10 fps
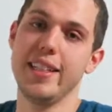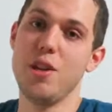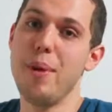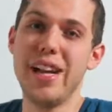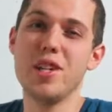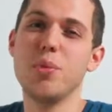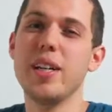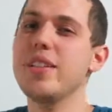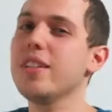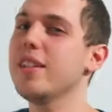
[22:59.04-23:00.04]
You might as
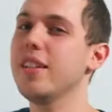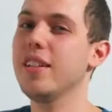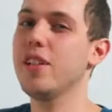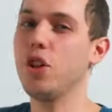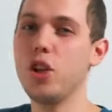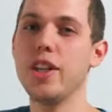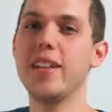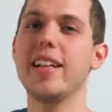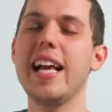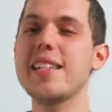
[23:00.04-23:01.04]
well
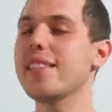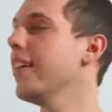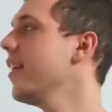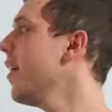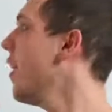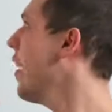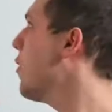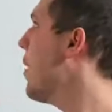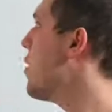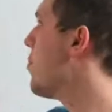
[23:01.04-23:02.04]
learn the lesson.
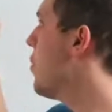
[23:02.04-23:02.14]
You might as